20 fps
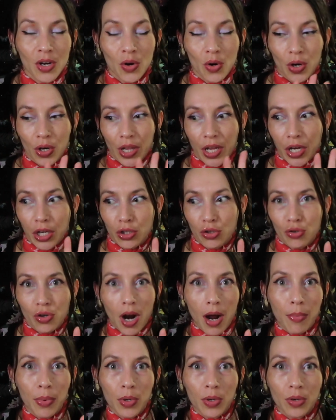or like a
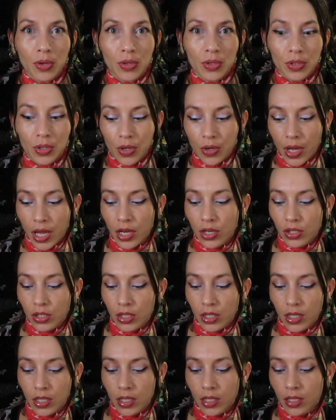tropical
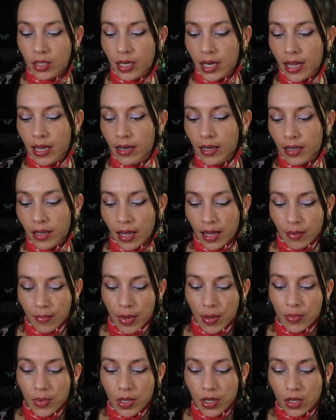location, and like
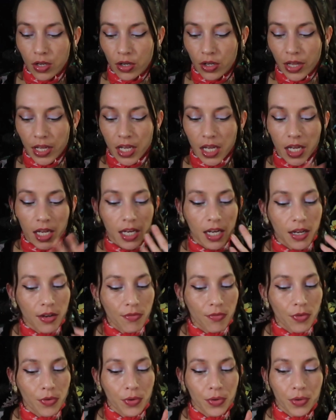maybe you're like eating
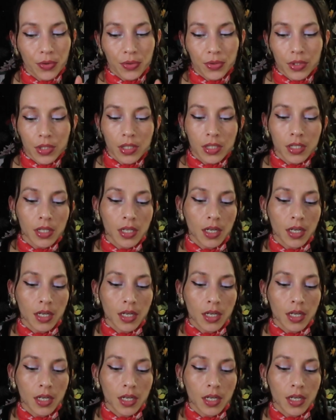fruit.